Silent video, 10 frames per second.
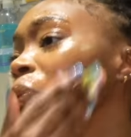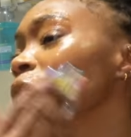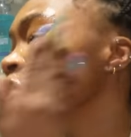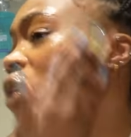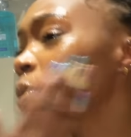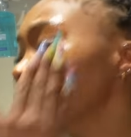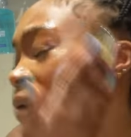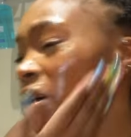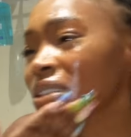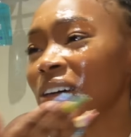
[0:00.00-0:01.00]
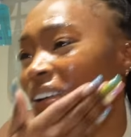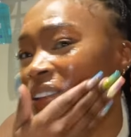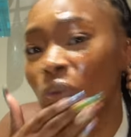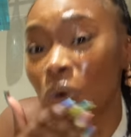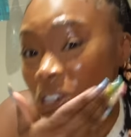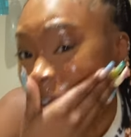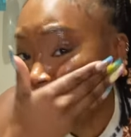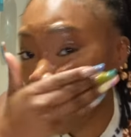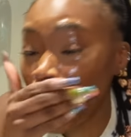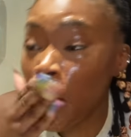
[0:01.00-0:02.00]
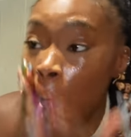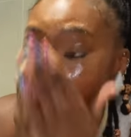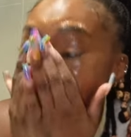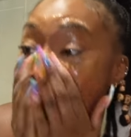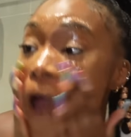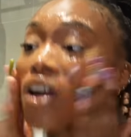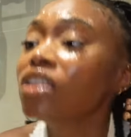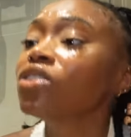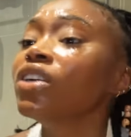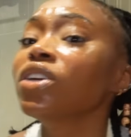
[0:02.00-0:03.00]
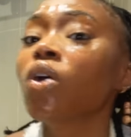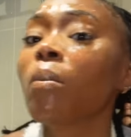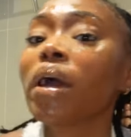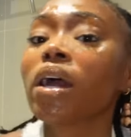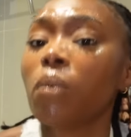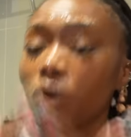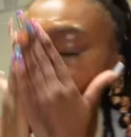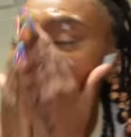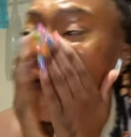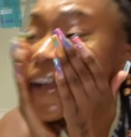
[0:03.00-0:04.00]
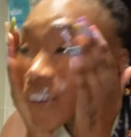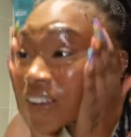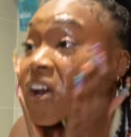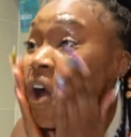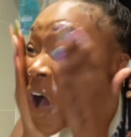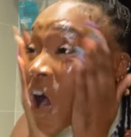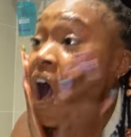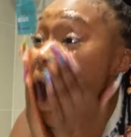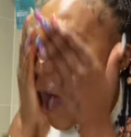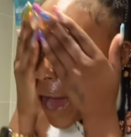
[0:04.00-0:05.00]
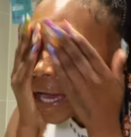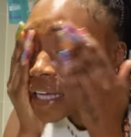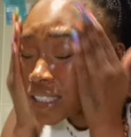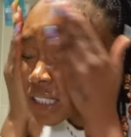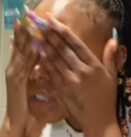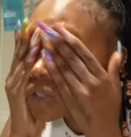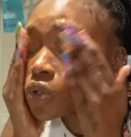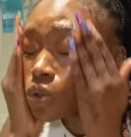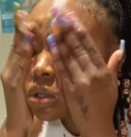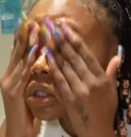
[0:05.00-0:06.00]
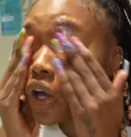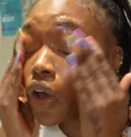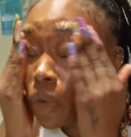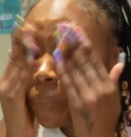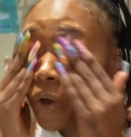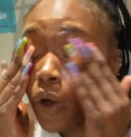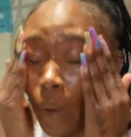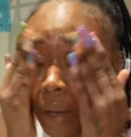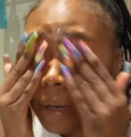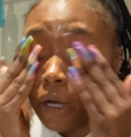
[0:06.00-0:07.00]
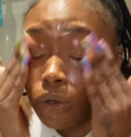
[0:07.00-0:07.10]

This top as well is going in the wash, so it's already got makeup on the rack. I actually need to also put away my